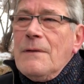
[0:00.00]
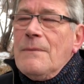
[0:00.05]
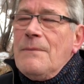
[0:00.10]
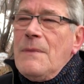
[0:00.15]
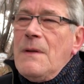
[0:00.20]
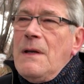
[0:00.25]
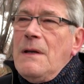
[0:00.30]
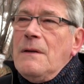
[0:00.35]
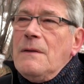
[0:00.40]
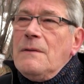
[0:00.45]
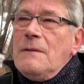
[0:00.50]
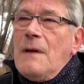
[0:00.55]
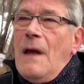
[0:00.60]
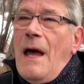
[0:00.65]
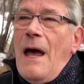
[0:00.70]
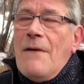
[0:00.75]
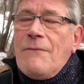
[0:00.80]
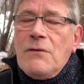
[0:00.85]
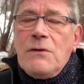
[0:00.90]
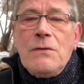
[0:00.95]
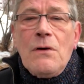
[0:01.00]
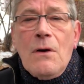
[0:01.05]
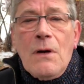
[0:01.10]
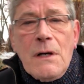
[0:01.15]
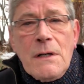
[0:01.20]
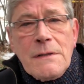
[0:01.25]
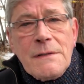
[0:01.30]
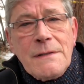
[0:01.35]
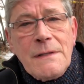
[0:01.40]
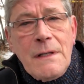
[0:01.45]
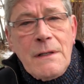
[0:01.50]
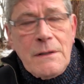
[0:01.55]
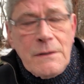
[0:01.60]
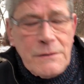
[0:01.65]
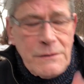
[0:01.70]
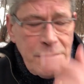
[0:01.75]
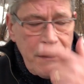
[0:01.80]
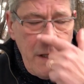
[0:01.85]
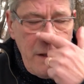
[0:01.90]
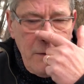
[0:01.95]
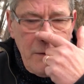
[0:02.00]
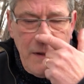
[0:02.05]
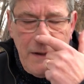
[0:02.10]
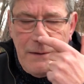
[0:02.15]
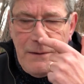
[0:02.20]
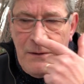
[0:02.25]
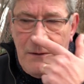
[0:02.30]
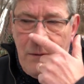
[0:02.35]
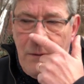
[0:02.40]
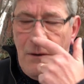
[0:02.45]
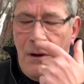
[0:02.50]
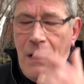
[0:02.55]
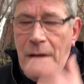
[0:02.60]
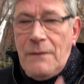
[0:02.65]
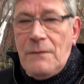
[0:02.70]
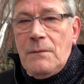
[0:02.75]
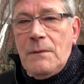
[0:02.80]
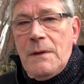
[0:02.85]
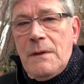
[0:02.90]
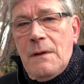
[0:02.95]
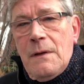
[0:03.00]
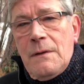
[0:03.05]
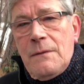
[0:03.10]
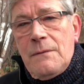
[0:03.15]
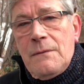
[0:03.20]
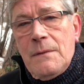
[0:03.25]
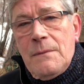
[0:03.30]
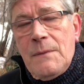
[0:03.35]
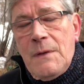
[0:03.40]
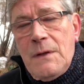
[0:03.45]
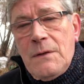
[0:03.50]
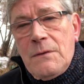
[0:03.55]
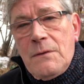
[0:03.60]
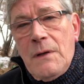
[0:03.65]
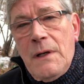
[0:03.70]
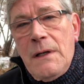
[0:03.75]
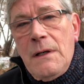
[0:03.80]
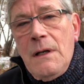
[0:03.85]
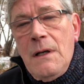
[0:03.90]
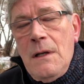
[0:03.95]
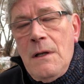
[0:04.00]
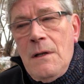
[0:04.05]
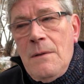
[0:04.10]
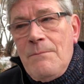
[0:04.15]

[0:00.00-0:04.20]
from these avatars that are sharing their thoughts with us, from these great